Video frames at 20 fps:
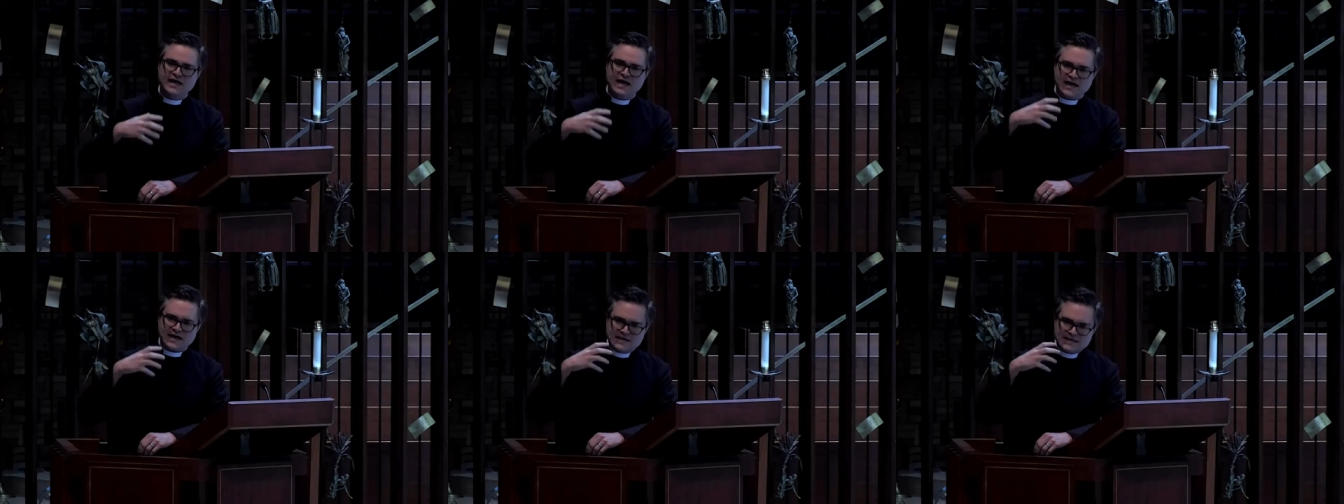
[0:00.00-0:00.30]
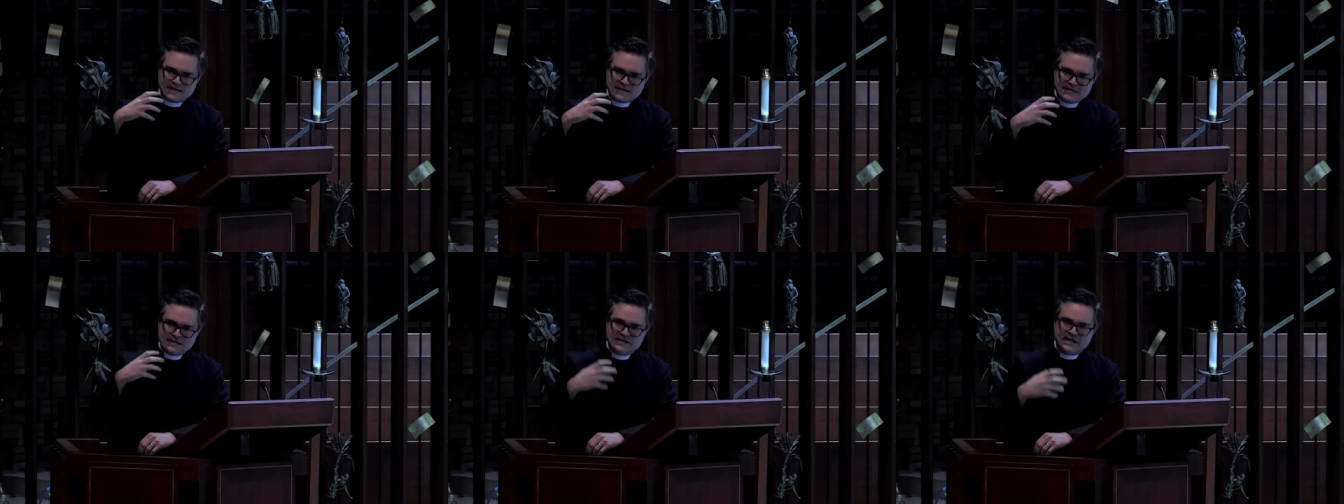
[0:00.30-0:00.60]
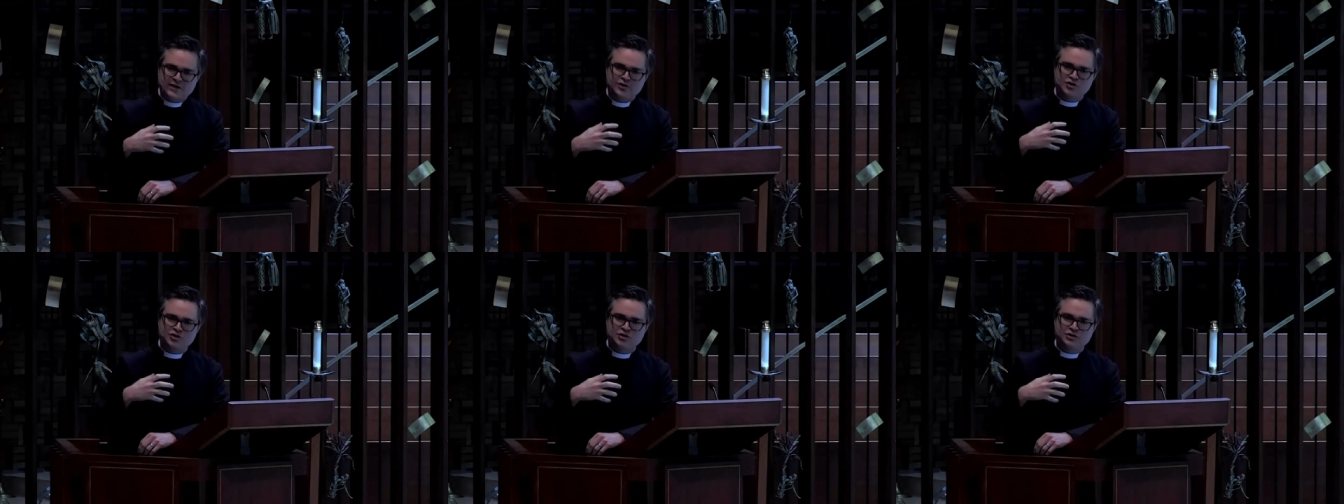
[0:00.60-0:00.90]
and
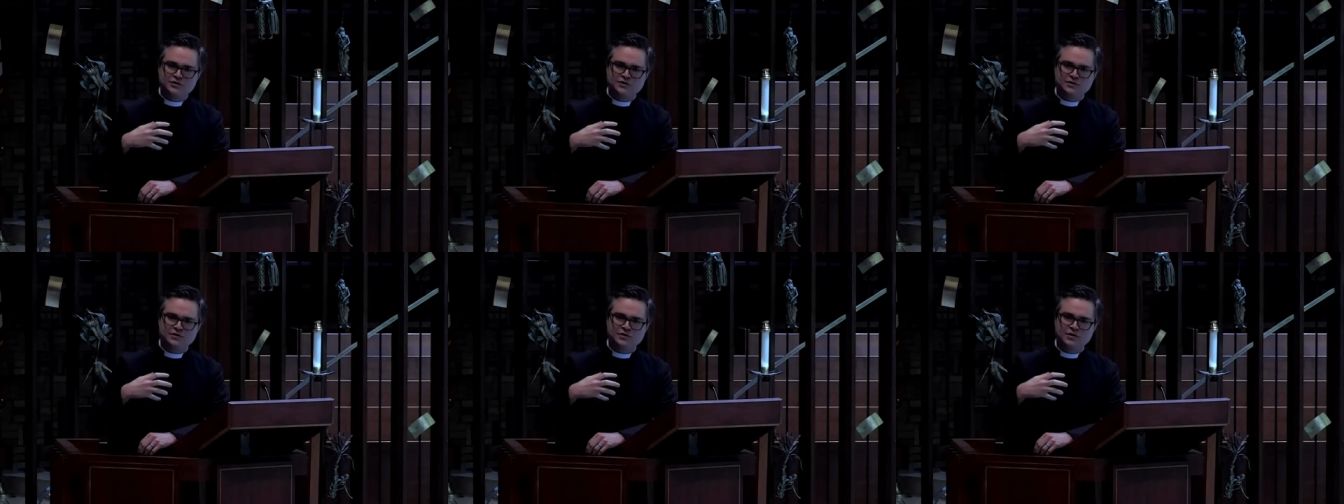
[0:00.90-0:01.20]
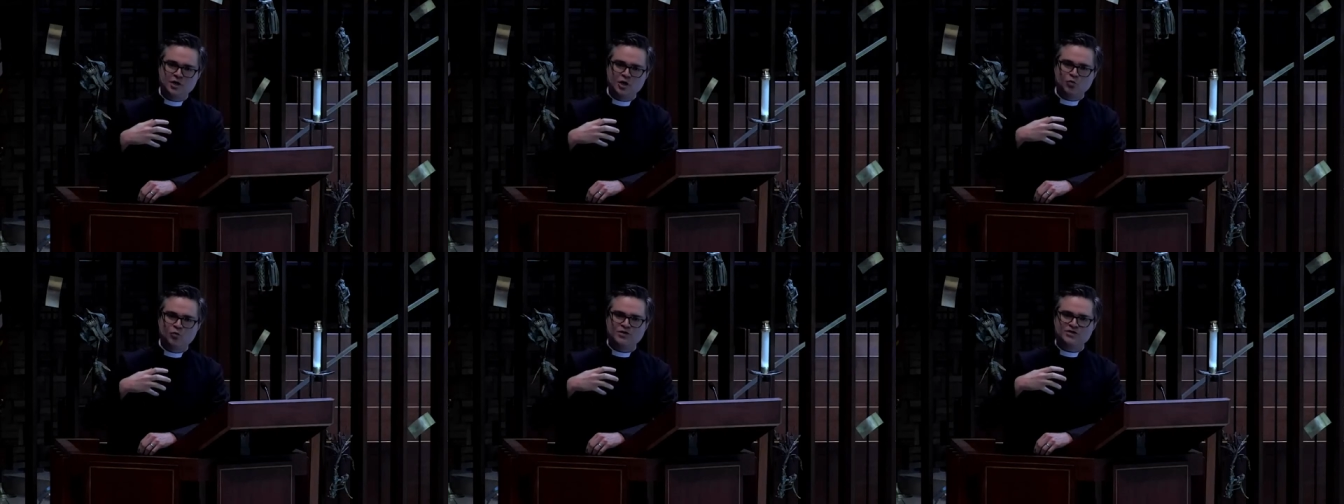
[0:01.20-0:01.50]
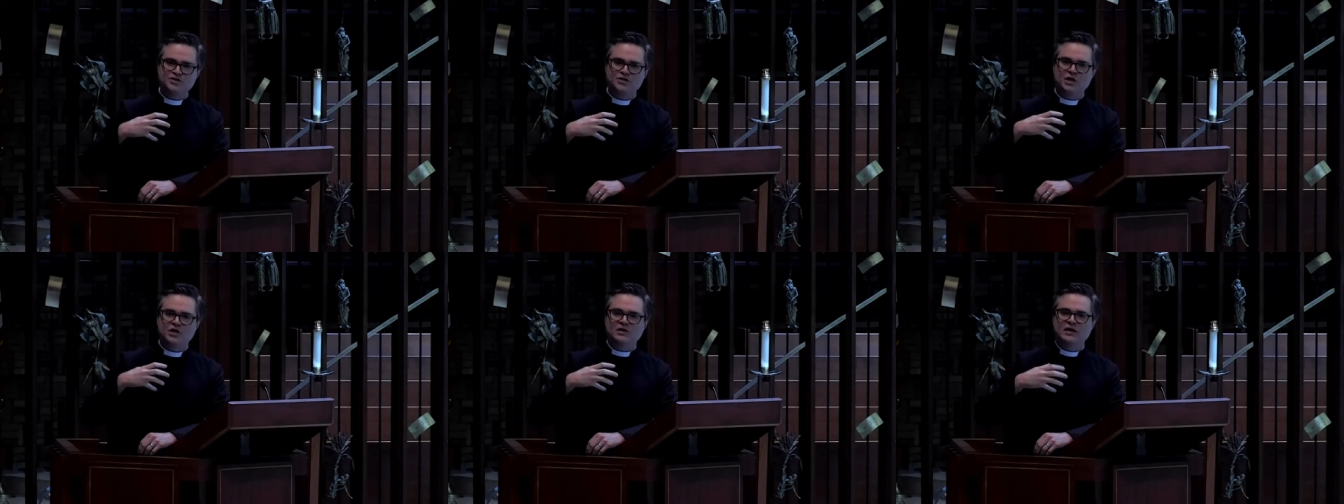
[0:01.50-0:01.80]
intention
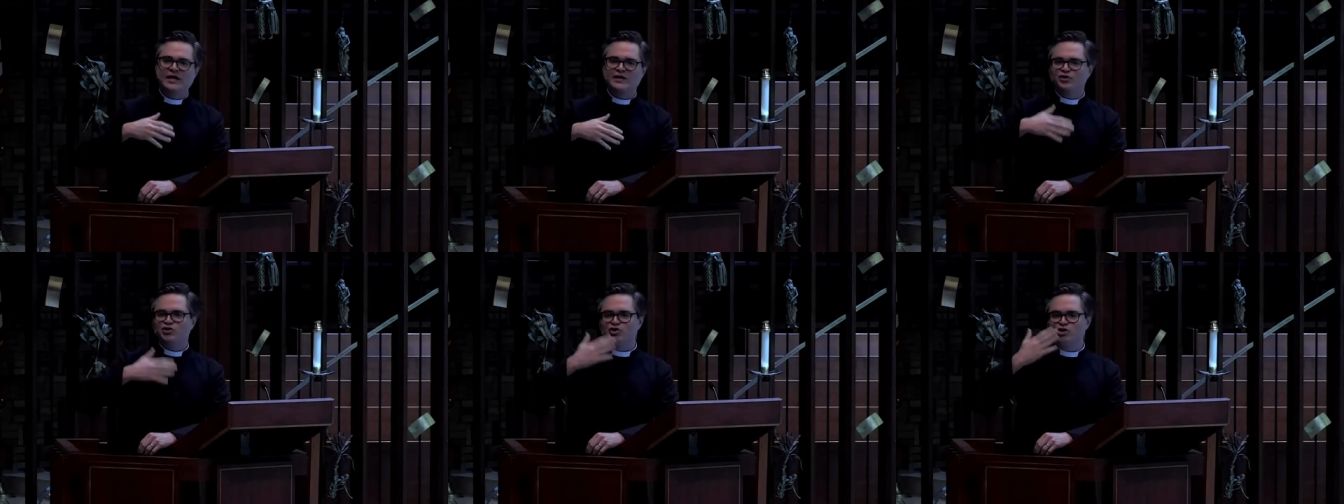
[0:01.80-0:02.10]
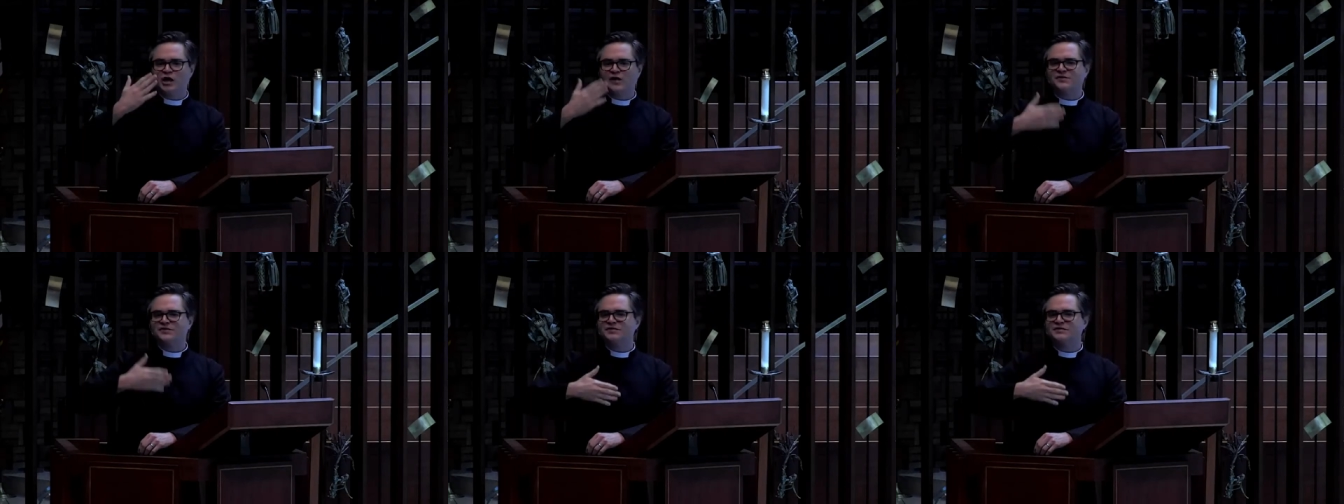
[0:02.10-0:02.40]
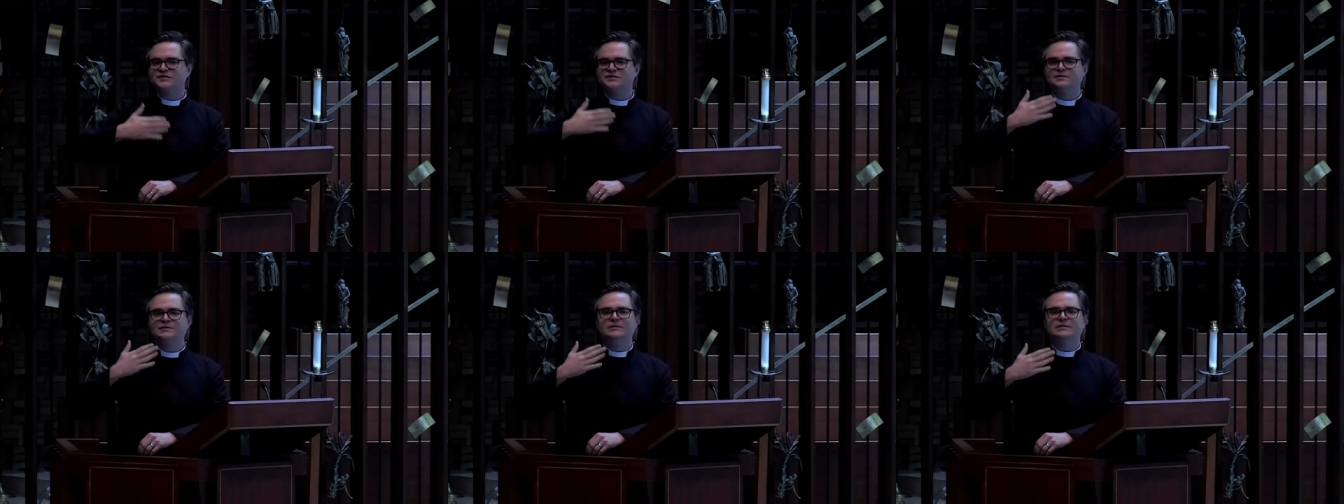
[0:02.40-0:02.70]
which lay
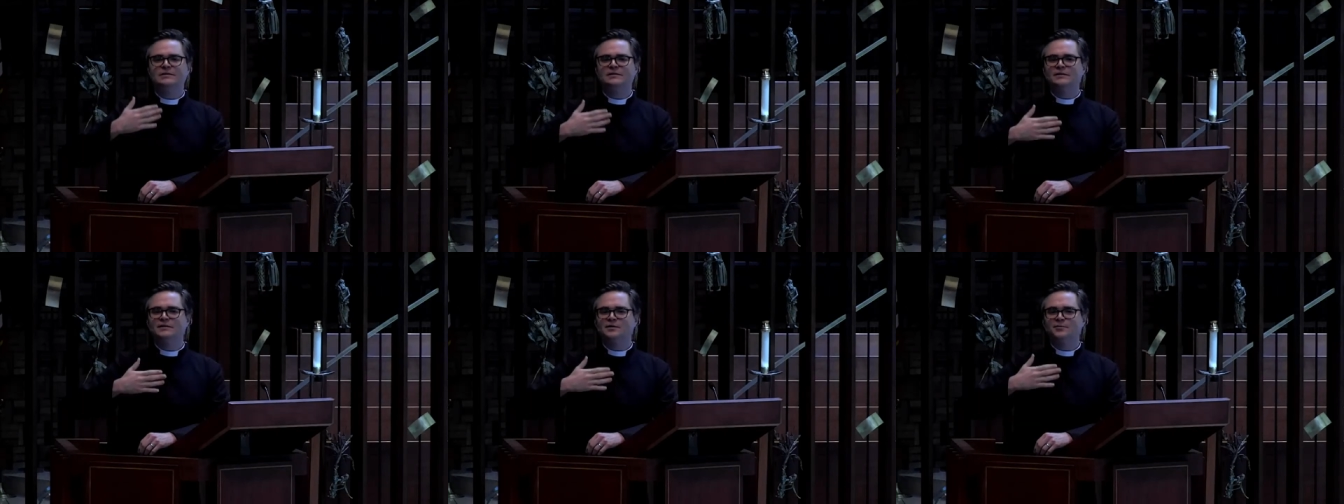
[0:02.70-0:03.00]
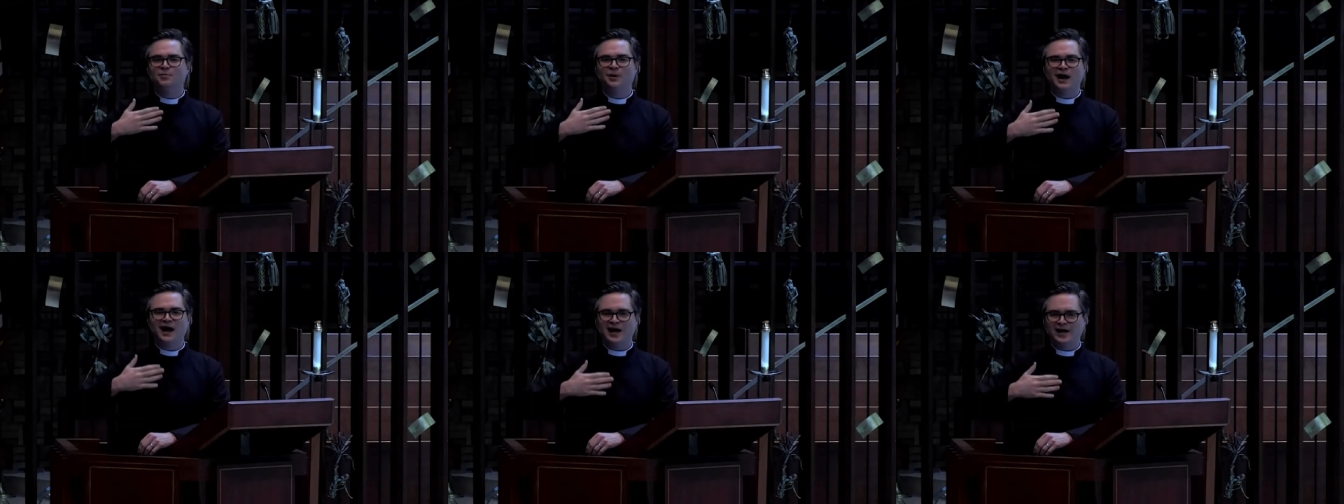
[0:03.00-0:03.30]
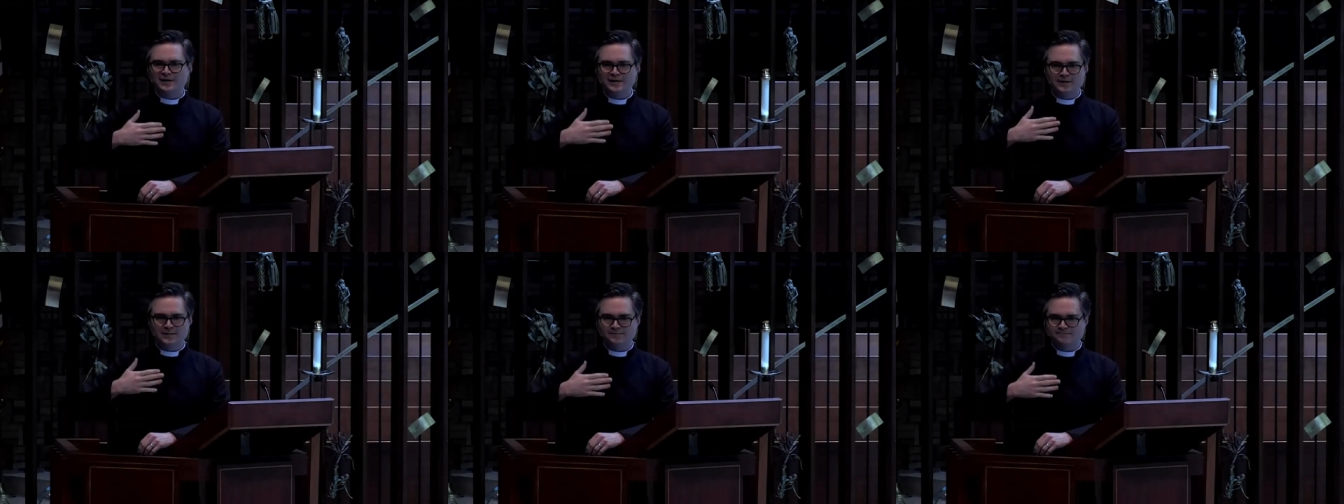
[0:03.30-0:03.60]
just
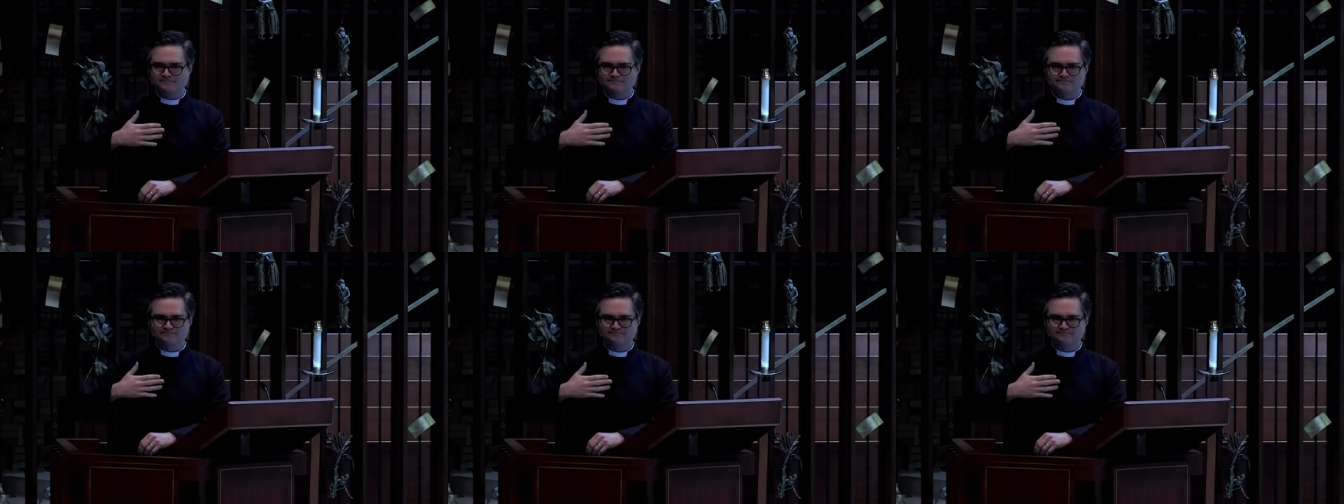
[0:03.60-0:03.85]
behind them.